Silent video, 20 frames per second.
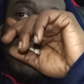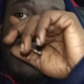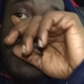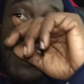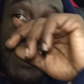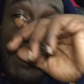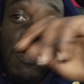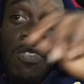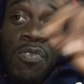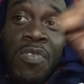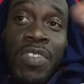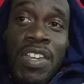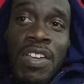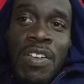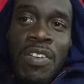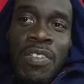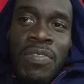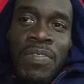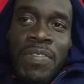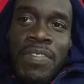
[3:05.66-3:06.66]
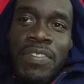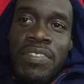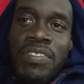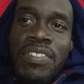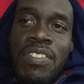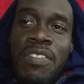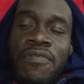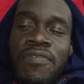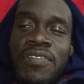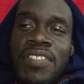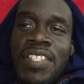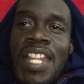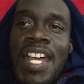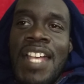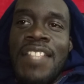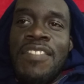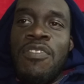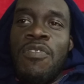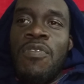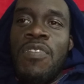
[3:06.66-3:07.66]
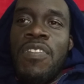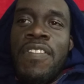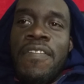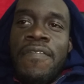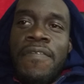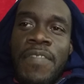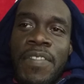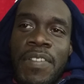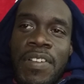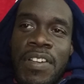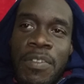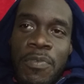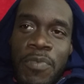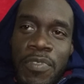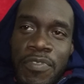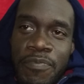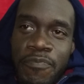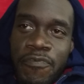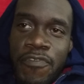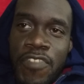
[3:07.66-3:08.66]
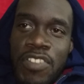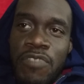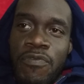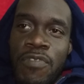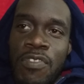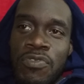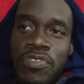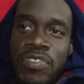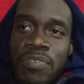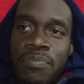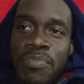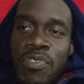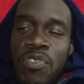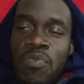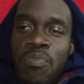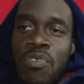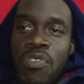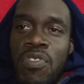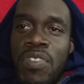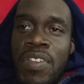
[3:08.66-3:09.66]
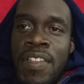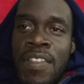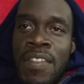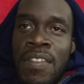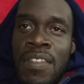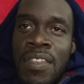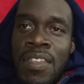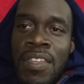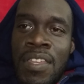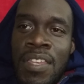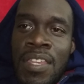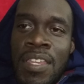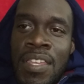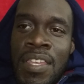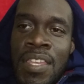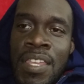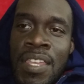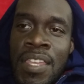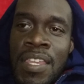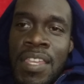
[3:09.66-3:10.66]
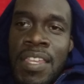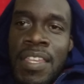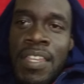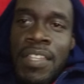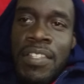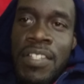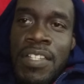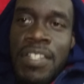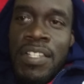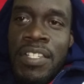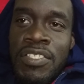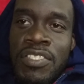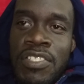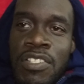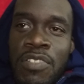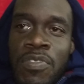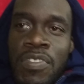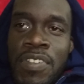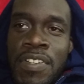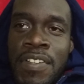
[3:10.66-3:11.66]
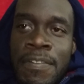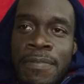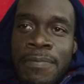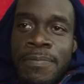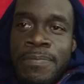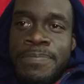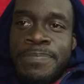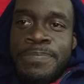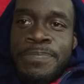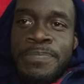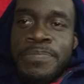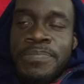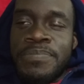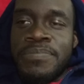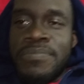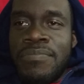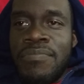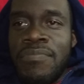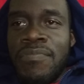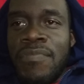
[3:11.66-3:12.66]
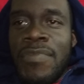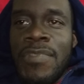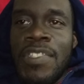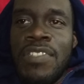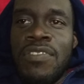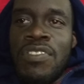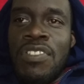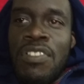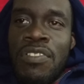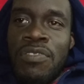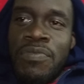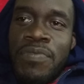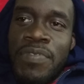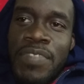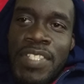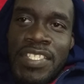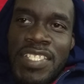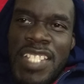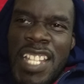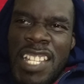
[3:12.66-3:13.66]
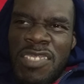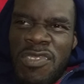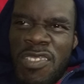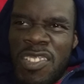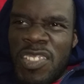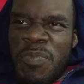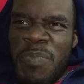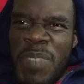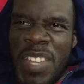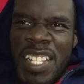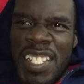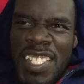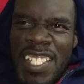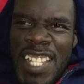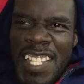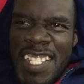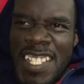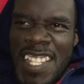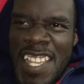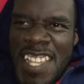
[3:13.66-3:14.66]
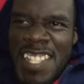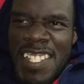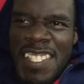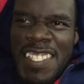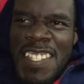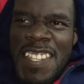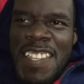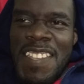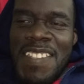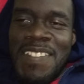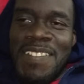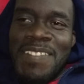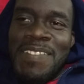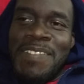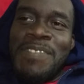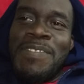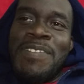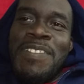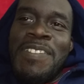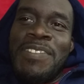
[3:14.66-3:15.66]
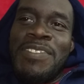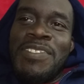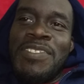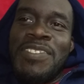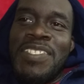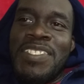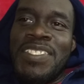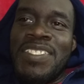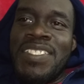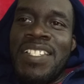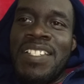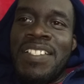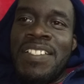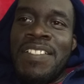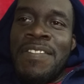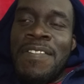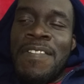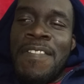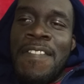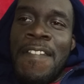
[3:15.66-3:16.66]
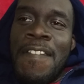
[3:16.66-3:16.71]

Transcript: anything going on, you know, that I know of with Freddie Roach and Buboy. You know, let's not start speculating on anything. You know, it's just the